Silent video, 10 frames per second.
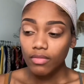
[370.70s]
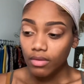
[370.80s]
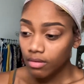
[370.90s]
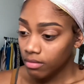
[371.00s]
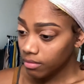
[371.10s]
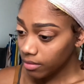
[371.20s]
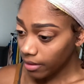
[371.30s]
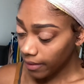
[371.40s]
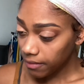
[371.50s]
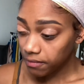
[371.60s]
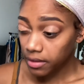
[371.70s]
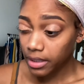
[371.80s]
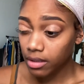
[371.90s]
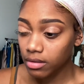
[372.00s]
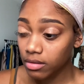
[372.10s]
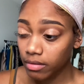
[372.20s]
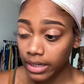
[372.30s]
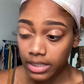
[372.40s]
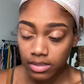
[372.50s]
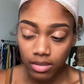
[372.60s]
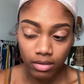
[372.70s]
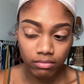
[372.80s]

Oh, now I feel like I look crazy.